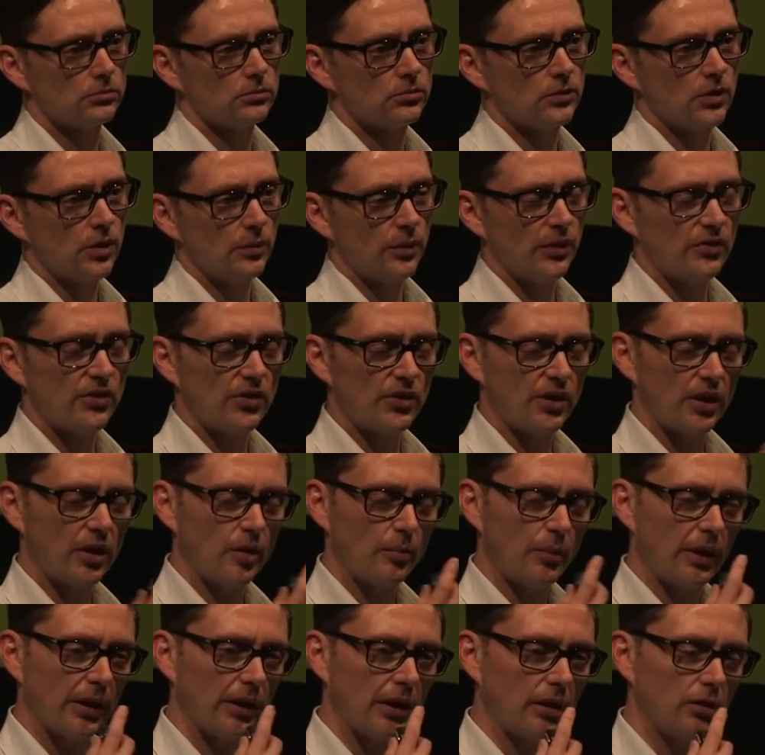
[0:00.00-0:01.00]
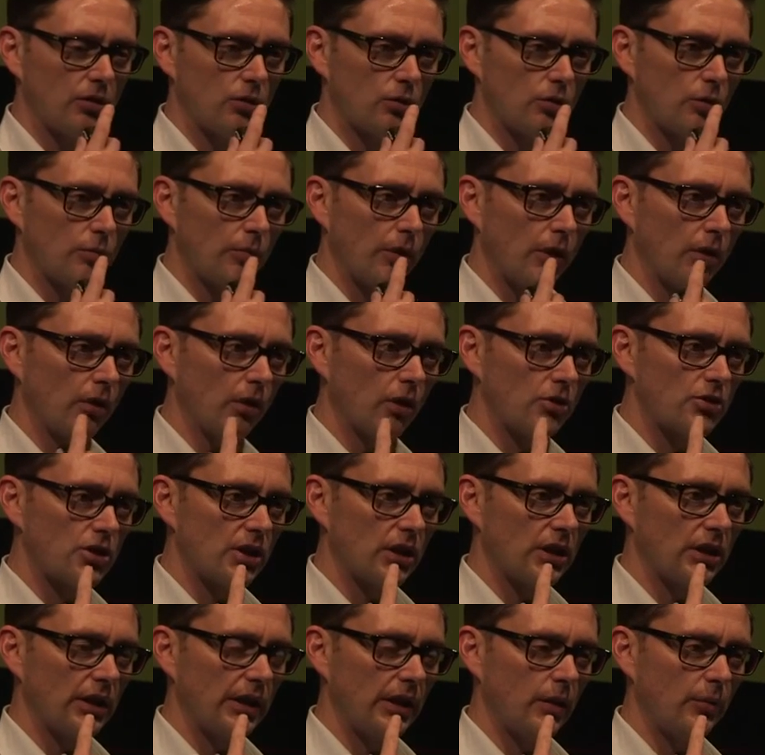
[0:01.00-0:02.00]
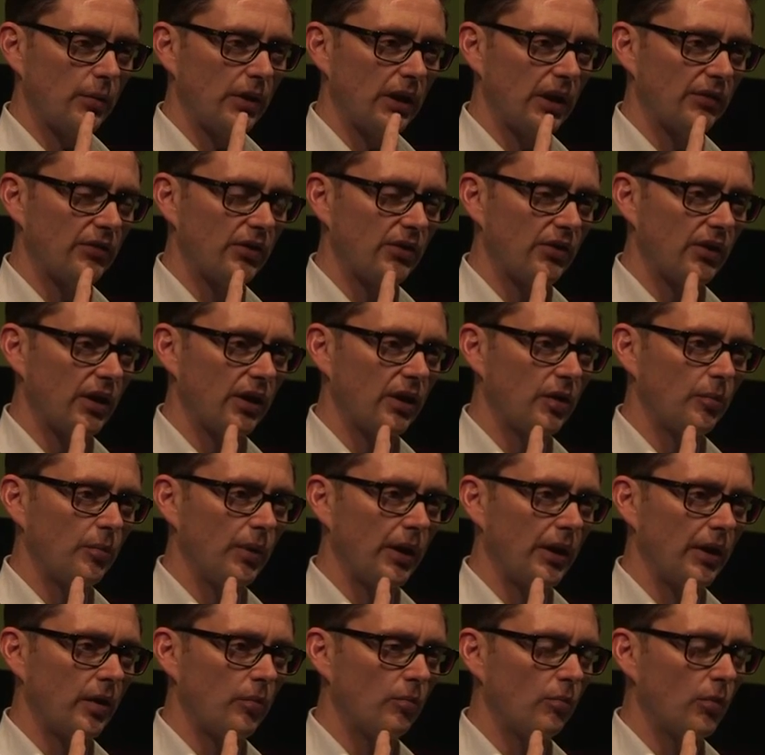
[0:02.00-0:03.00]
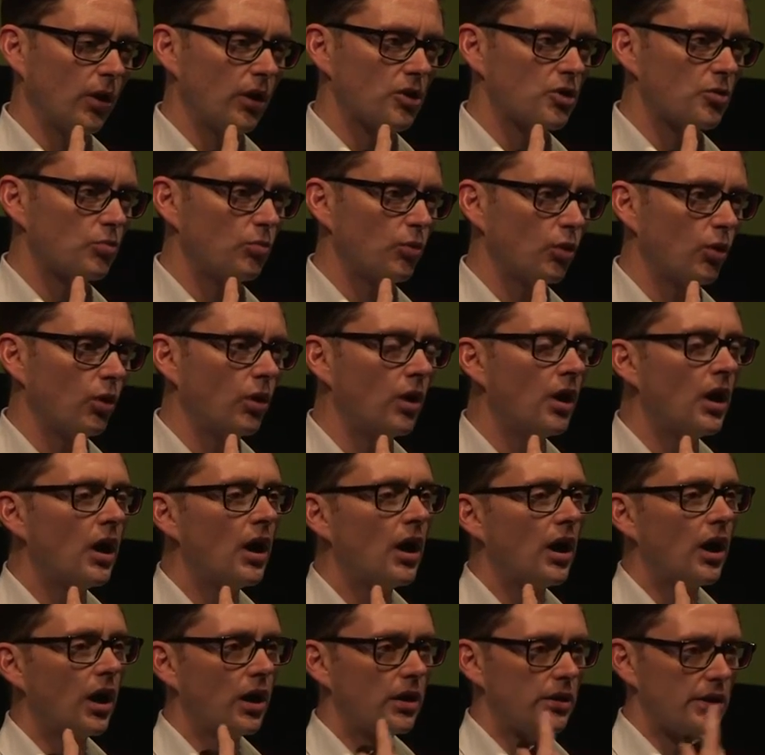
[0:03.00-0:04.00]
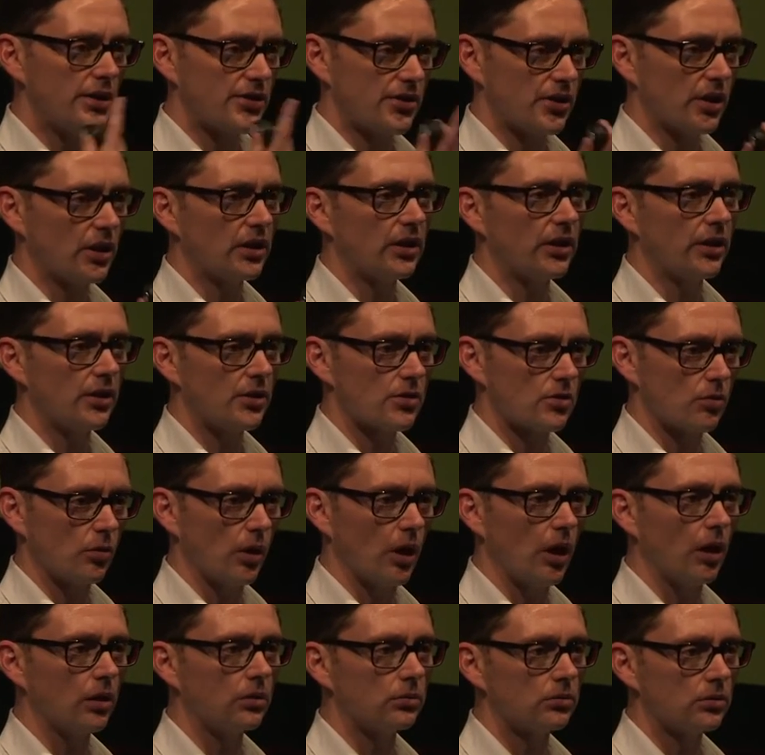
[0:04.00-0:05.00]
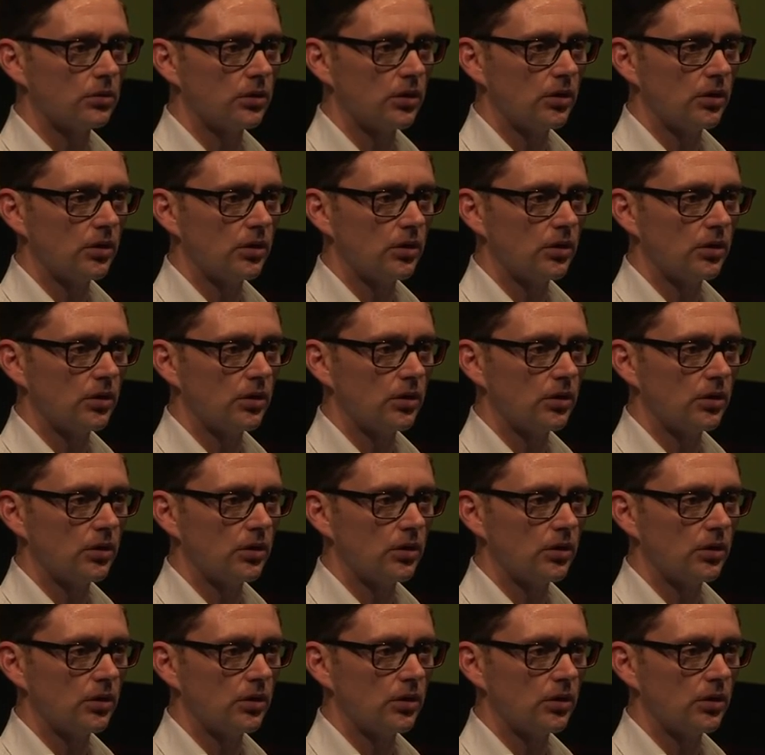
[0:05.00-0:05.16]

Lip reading: We have to think about it neurobiologically, and we have to think about it much more holistically as well.